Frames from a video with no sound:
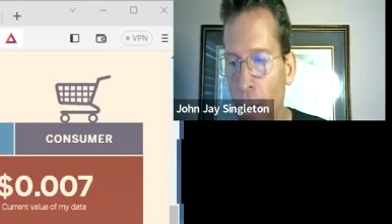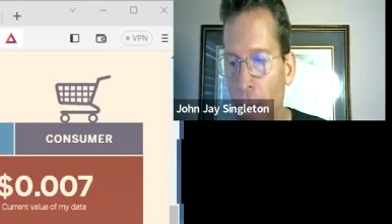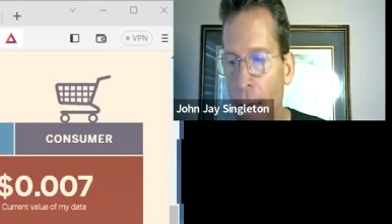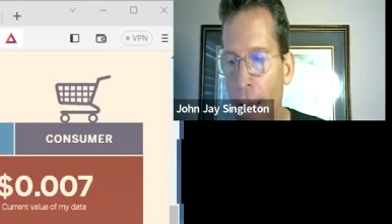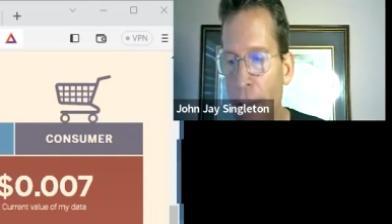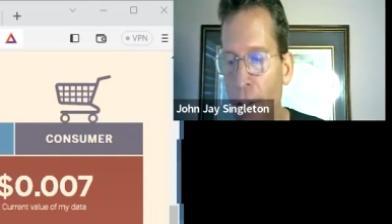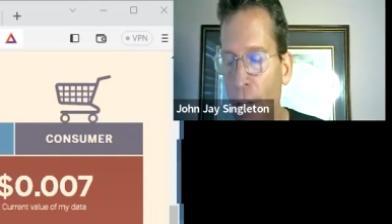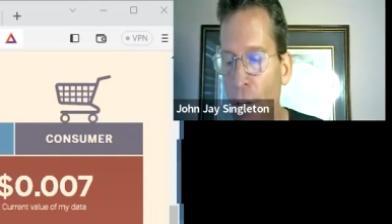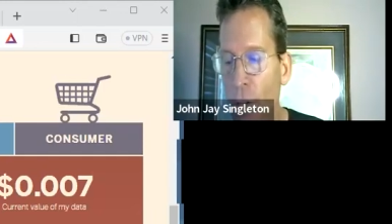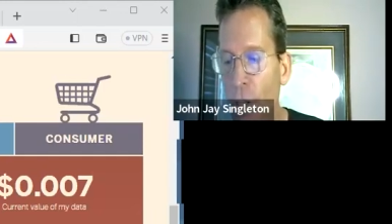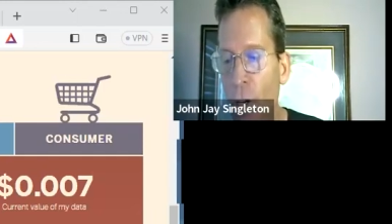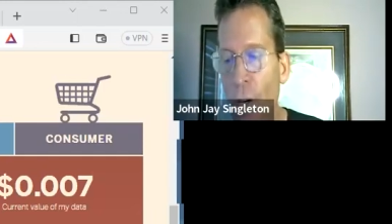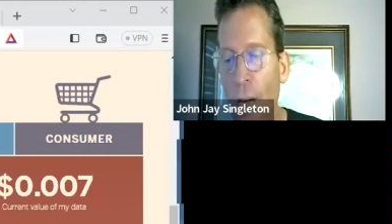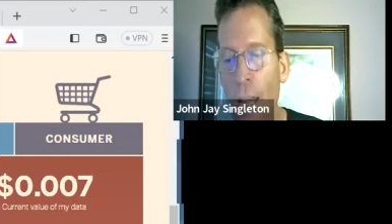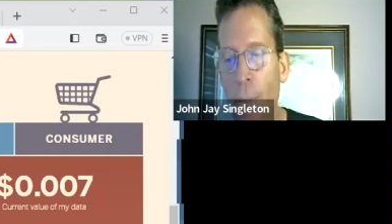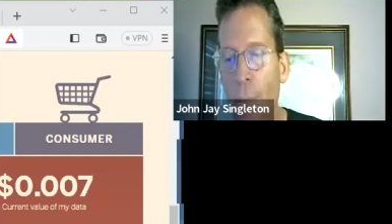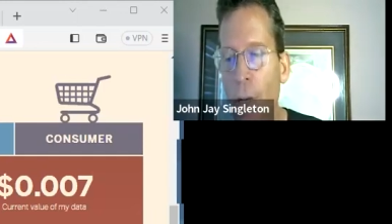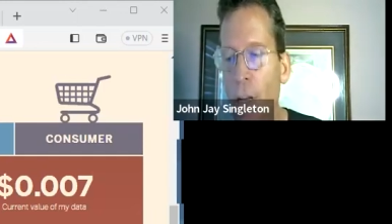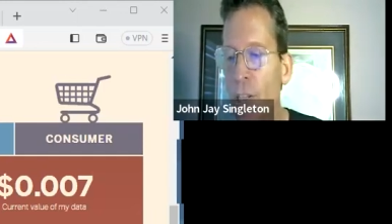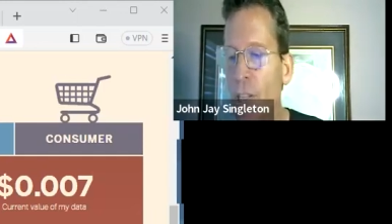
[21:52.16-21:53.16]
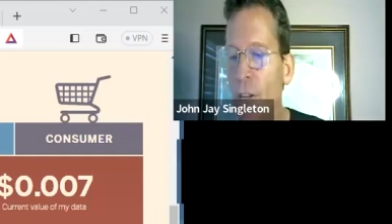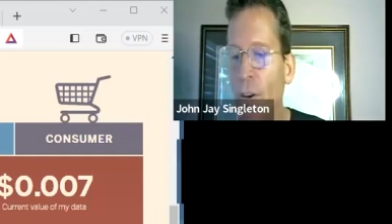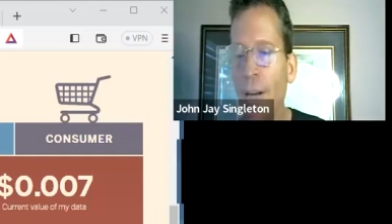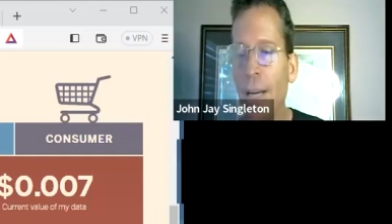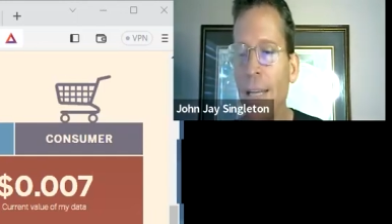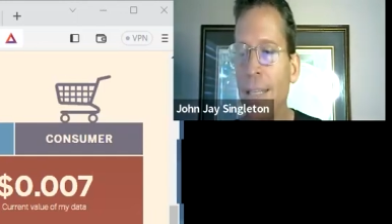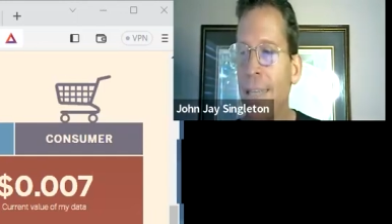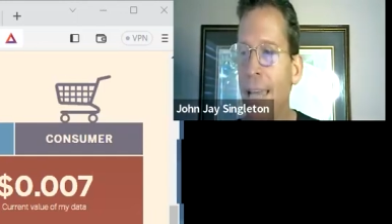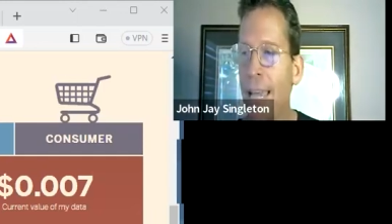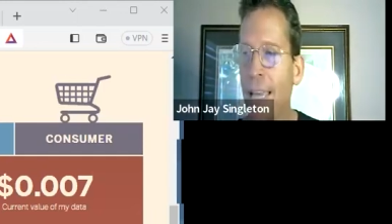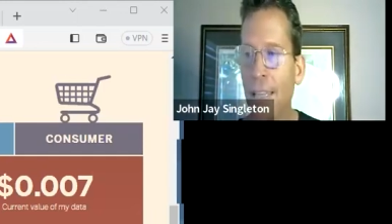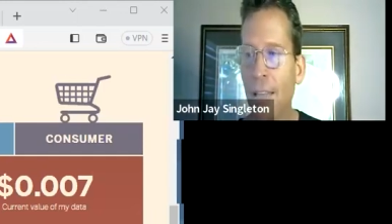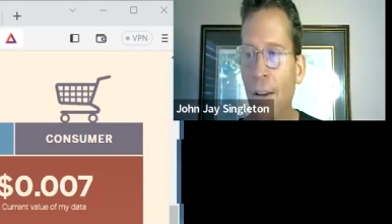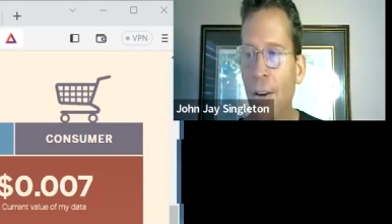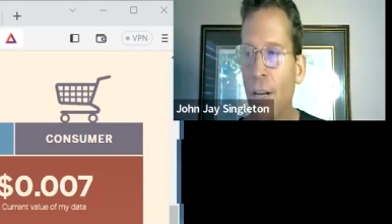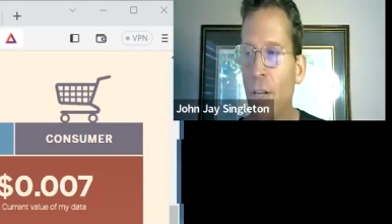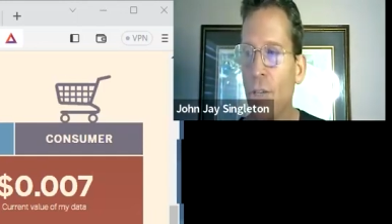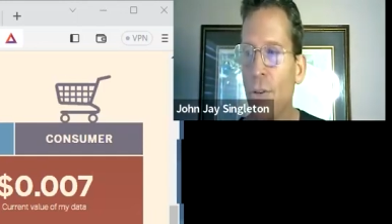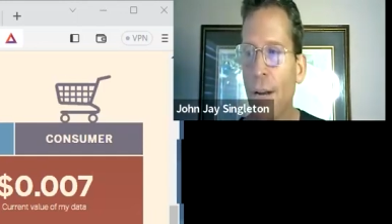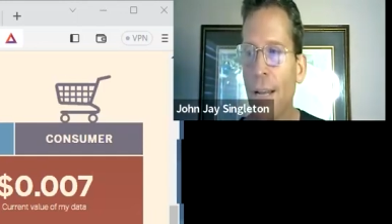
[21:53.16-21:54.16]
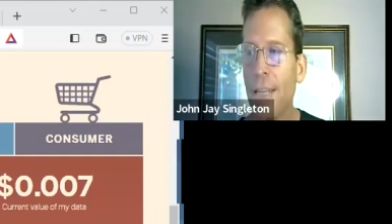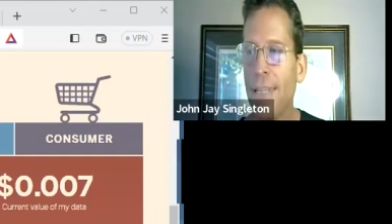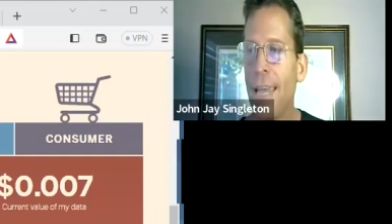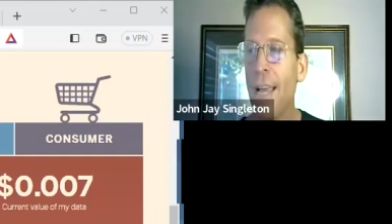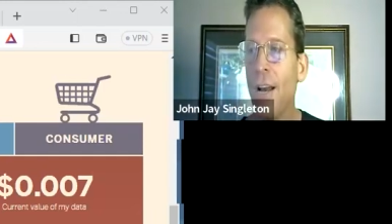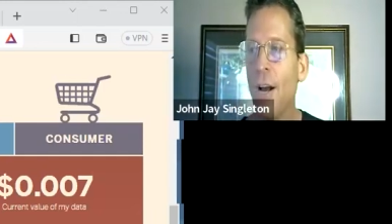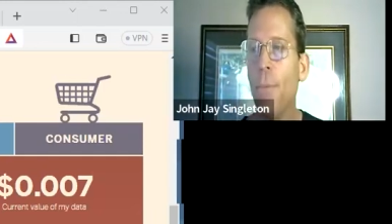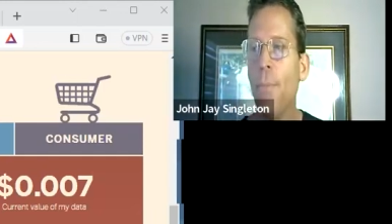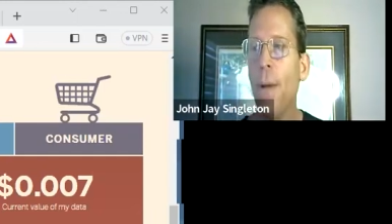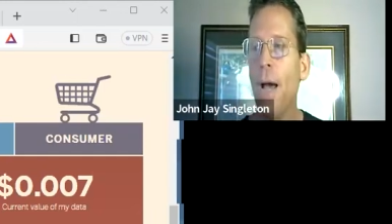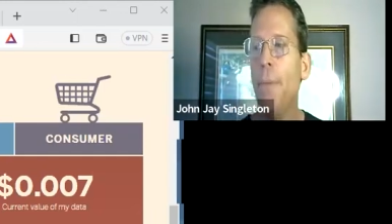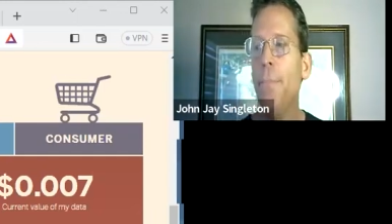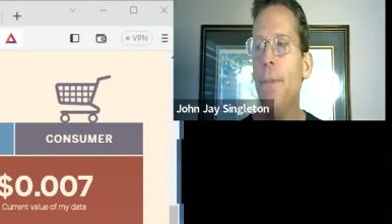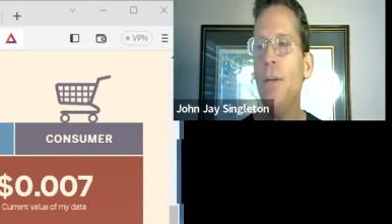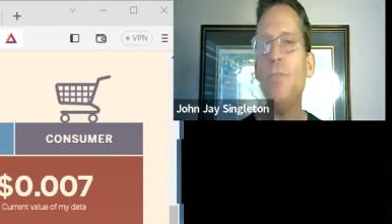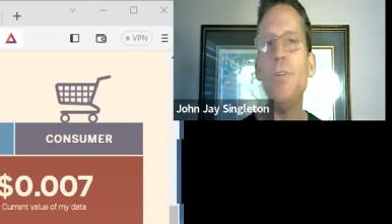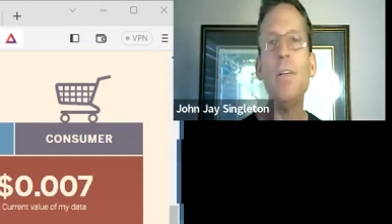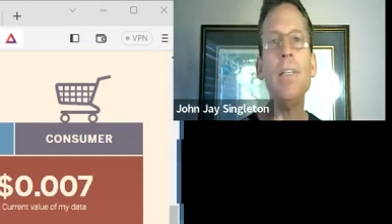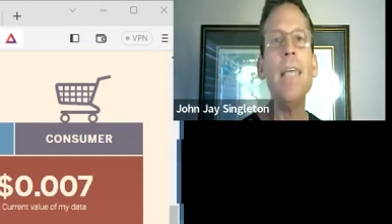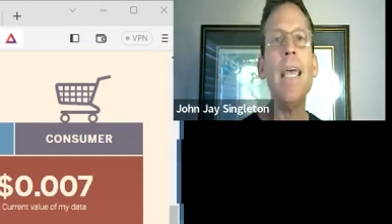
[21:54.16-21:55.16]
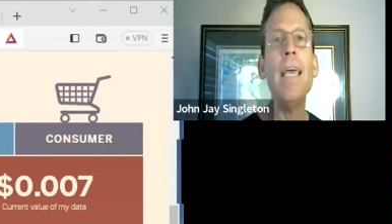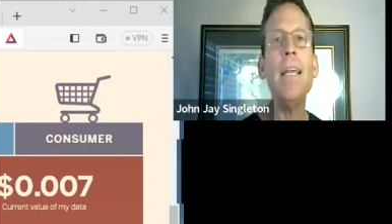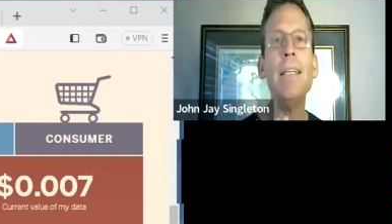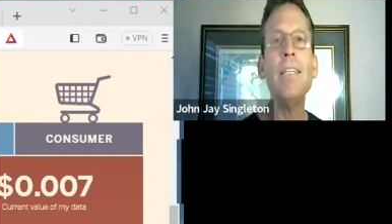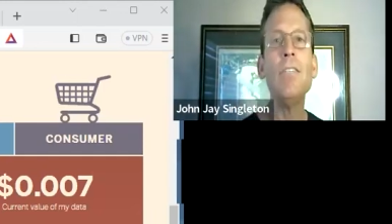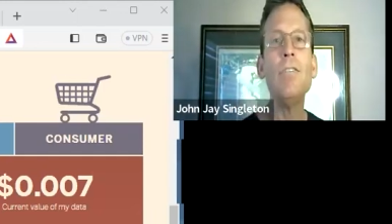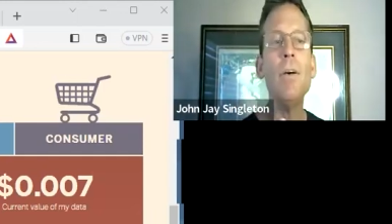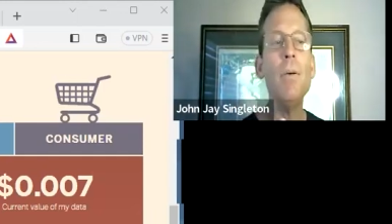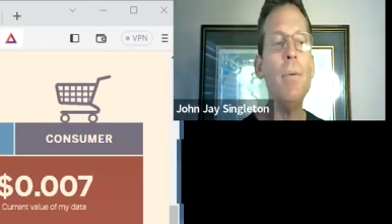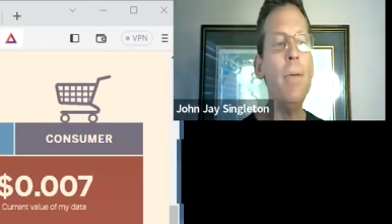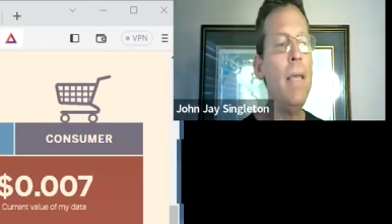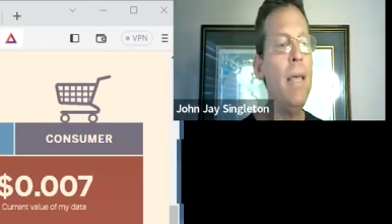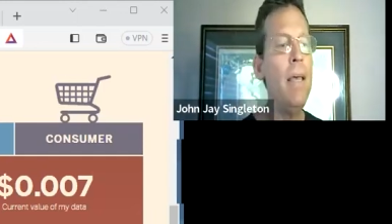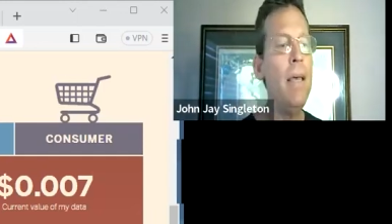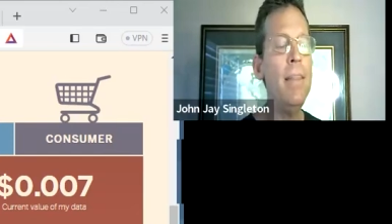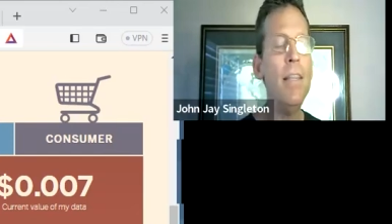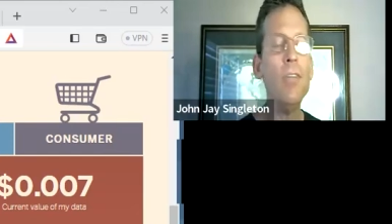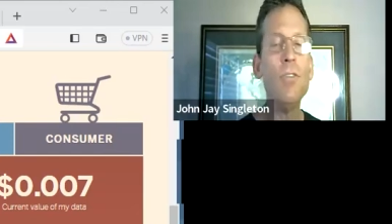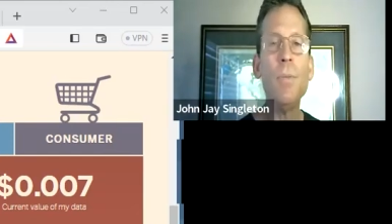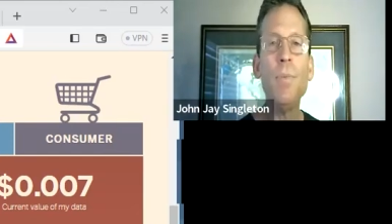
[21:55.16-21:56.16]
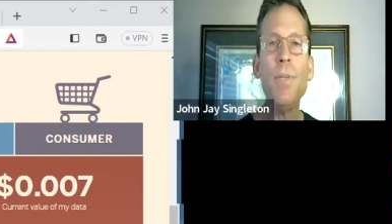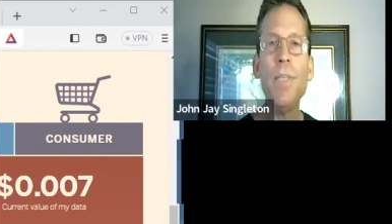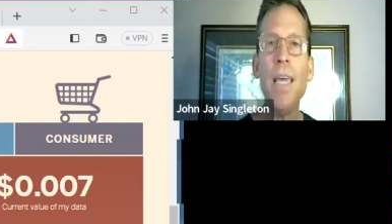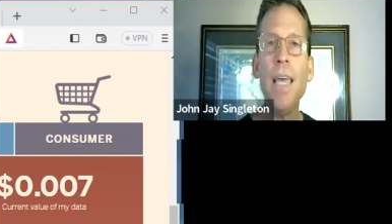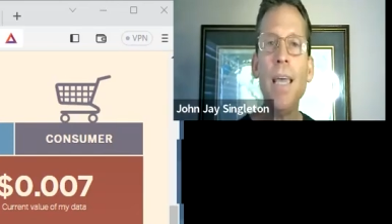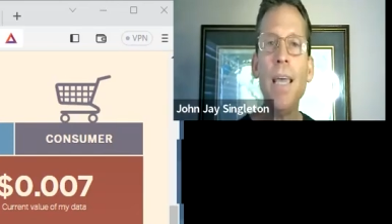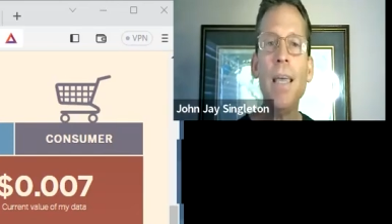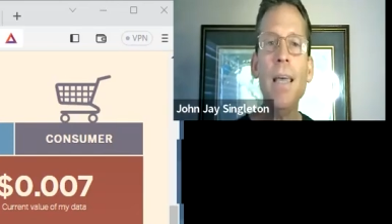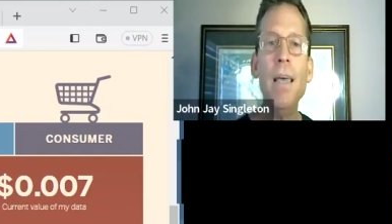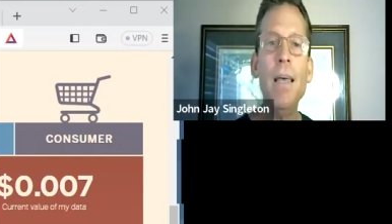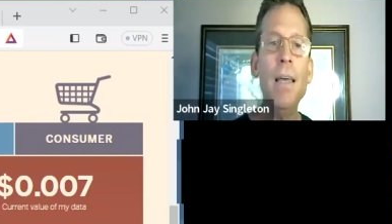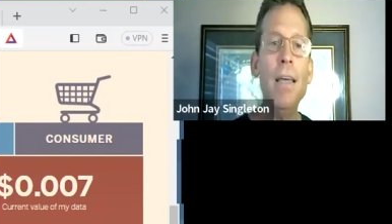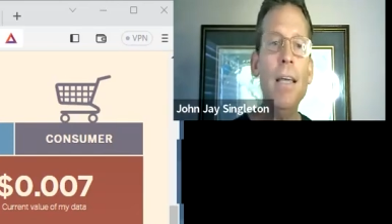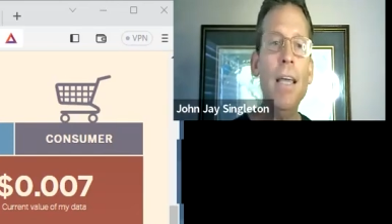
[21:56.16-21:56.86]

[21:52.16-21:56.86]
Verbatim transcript: Yeah, they're using your image. They're gonna take, they're gonna try to take our biometric data. This is, all, this is what I'm saying.